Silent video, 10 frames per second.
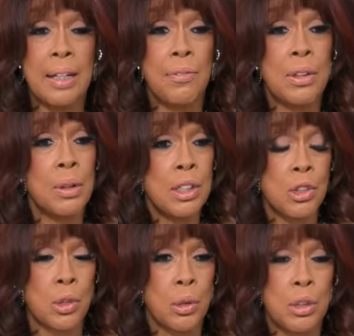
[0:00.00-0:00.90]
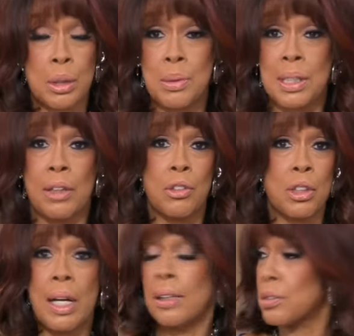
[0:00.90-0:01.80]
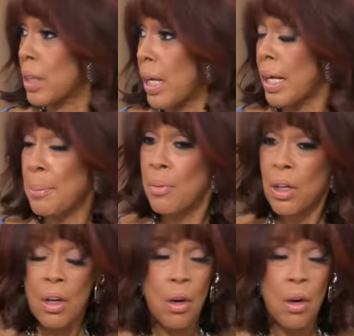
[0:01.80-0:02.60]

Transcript: And if it is true she was at her child's game,